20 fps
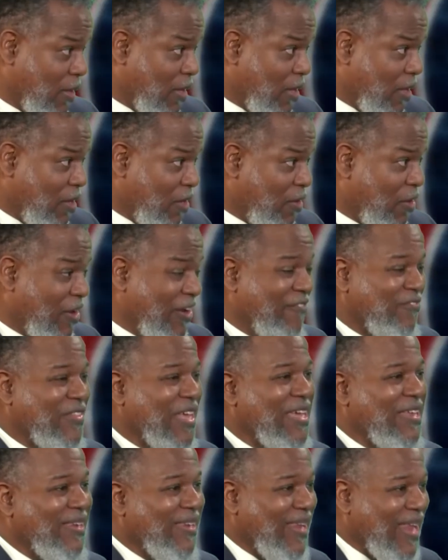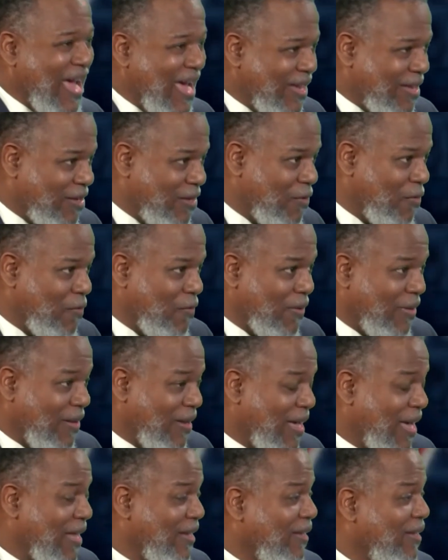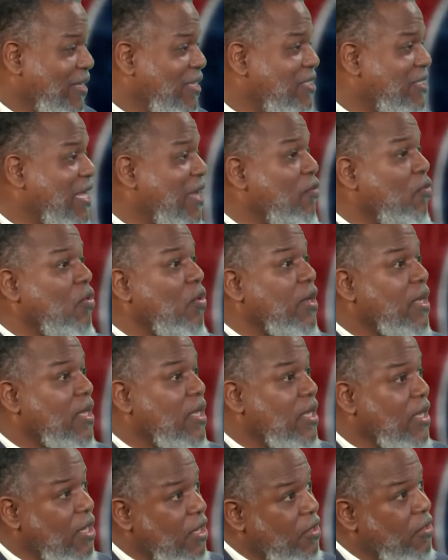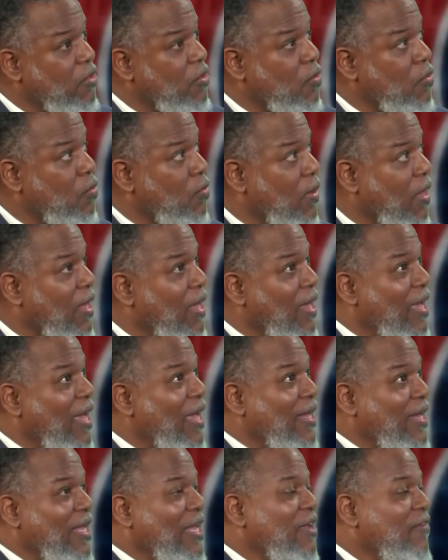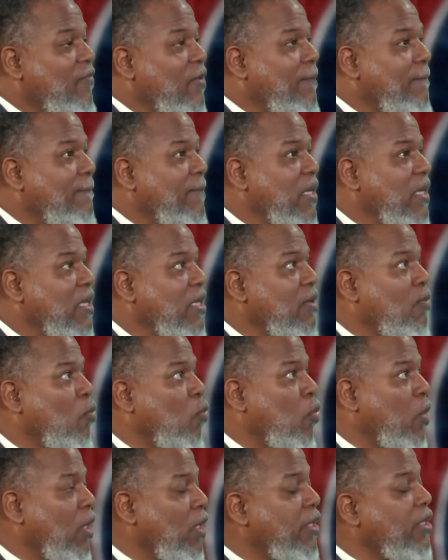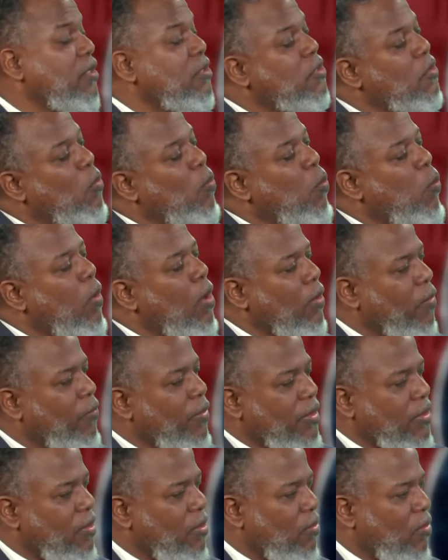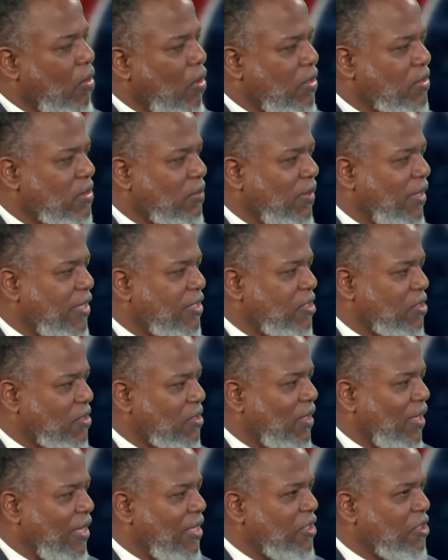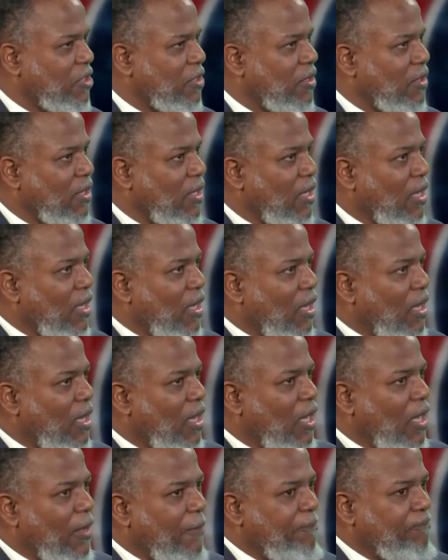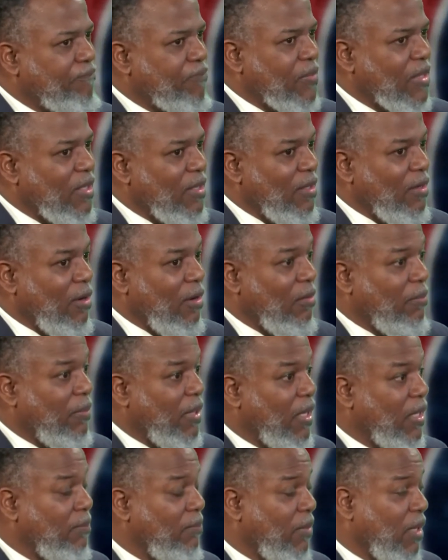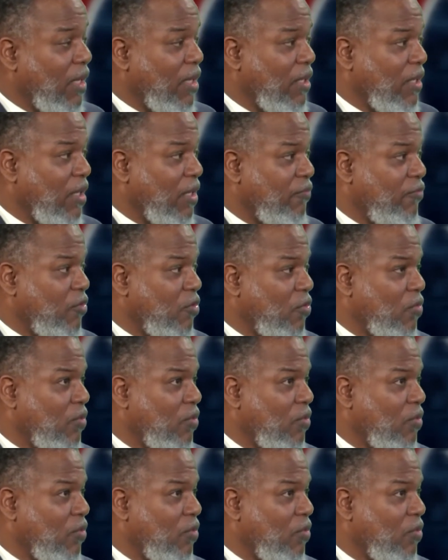If they like you, at least they will hear you and even be willing to work with you on some legislation. But if you